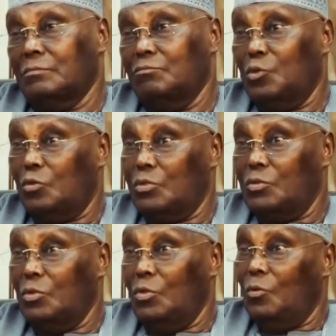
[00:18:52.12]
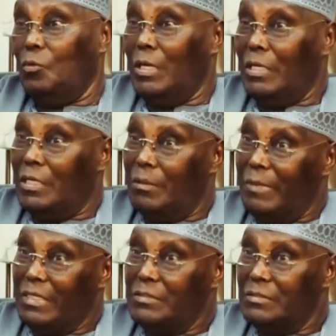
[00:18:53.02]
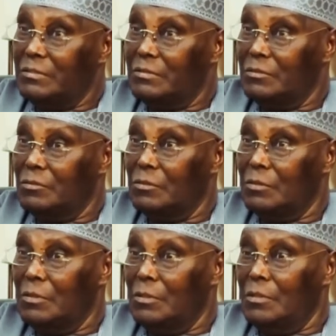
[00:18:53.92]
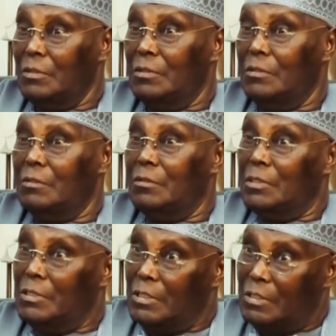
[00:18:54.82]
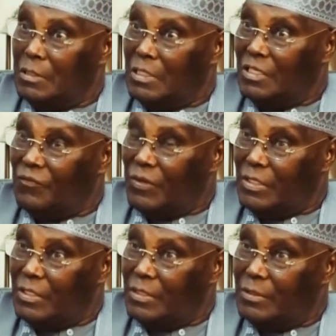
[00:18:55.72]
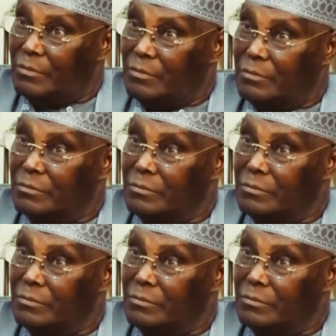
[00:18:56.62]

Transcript: because we are undermanned and then underfunded them